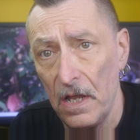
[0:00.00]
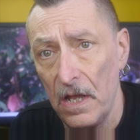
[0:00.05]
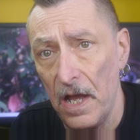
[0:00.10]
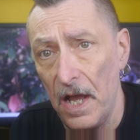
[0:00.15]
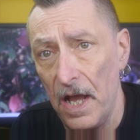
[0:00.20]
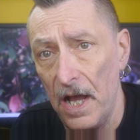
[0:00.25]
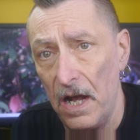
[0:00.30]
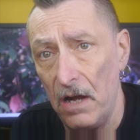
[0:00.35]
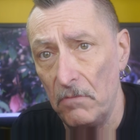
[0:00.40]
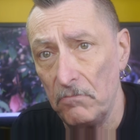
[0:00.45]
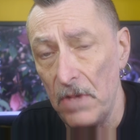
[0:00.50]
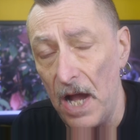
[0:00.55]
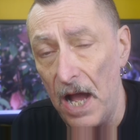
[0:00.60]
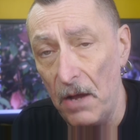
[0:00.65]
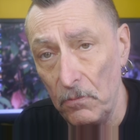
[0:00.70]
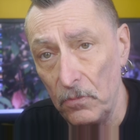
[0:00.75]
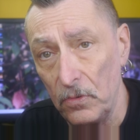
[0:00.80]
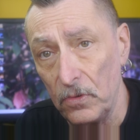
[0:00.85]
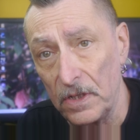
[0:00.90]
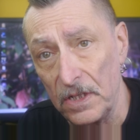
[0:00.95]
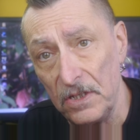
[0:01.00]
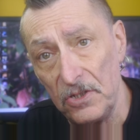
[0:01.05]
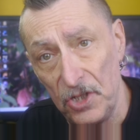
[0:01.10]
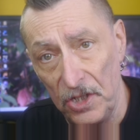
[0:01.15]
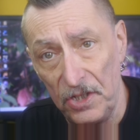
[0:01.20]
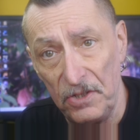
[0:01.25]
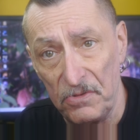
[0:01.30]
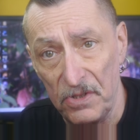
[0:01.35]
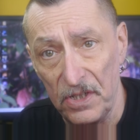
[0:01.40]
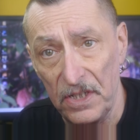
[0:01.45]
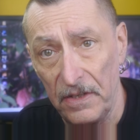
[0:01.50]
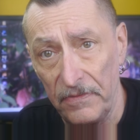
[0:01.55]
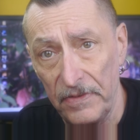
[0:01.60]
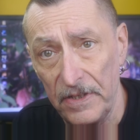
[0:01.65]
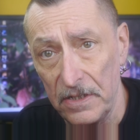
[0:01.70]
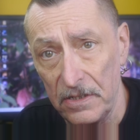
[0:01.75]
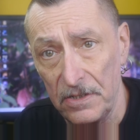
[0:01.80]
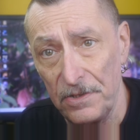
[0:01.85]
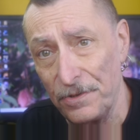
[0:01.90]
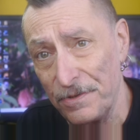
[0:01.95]
And will continue to love it
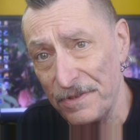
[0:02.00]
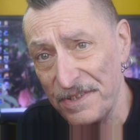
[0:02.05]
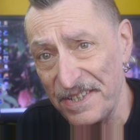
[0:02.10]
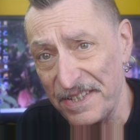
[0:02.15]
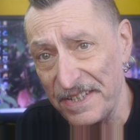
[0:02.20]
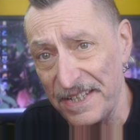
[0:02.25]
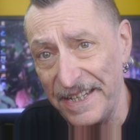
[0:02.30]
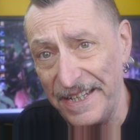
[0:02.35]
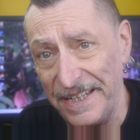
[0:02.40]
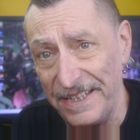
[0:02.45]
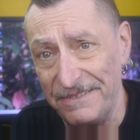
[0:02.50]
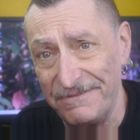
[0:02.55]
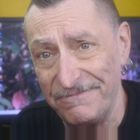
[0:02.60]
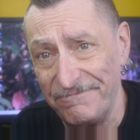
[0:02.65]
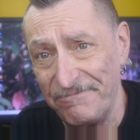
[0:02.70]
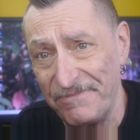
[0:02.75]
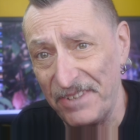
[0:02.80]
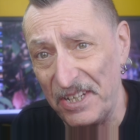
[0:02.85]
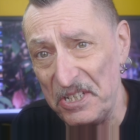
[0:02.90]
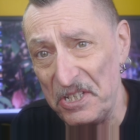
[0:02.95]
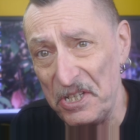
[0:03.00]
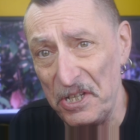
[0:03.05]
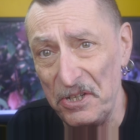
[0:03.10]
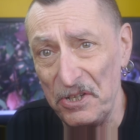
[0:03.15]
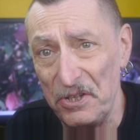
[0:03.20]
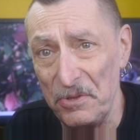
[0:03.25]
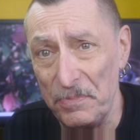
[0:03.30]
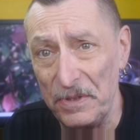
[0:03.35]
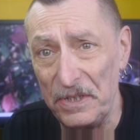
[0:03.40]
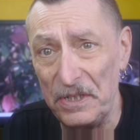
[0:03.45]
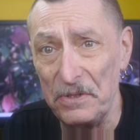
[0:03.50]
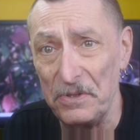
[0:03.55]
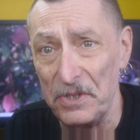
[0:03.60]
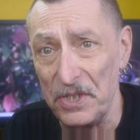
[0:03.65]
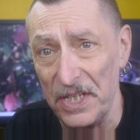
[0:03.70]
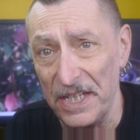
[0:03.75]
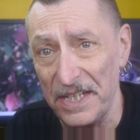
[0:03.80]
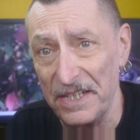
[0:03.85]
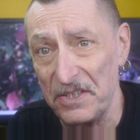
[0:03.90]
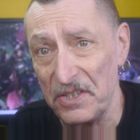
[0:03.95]
as long as they continue to produce
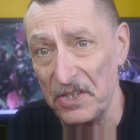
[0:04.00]
it.